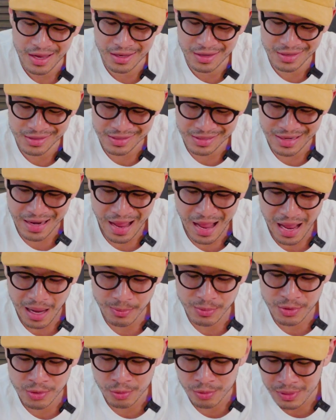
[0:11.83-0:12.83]
It is an
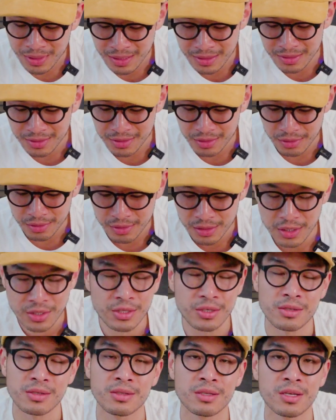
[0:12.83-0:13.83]
absolutely
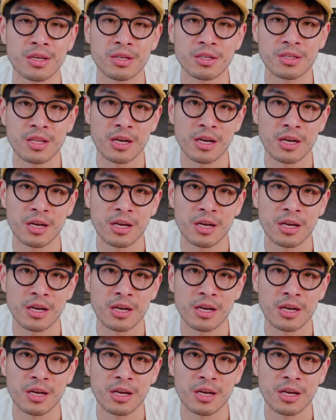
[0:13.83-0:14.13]
delicious dish